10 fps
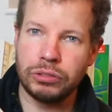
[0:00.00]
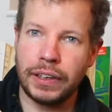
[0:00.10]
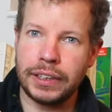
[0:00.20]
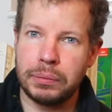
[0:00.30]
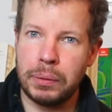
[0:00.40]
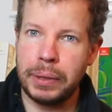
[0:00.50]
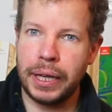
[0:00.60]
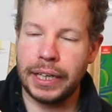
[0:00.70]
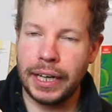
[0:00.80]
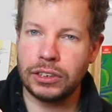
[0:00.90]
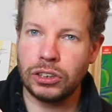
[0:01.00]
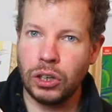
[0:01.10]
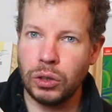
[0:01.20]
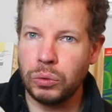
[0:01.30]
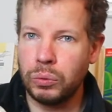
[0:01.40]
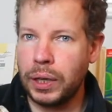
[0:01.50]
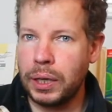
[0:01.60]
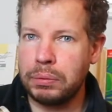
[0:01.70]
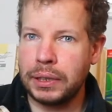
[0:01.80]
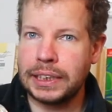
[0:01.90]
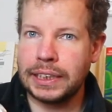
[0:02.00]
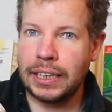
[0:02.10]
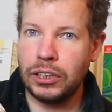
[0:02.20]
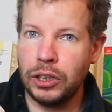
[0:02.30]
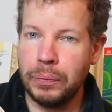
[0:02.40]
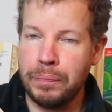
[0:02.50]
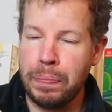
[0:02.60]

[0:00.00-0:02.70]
affect my playing at all while I practice at home.